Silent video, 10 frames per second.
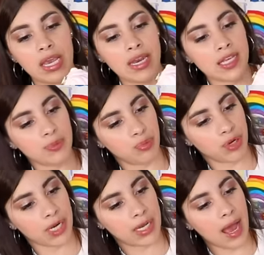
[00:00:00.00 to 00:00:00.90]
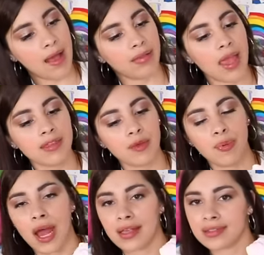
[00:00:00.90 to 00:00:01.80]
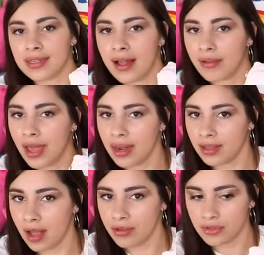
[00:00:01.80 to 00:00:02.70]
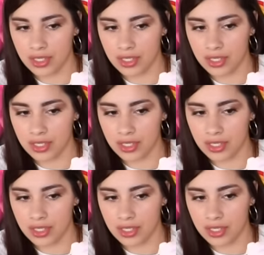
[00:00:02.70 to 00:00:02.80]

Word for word: It is pretty. I like the pastel kind of color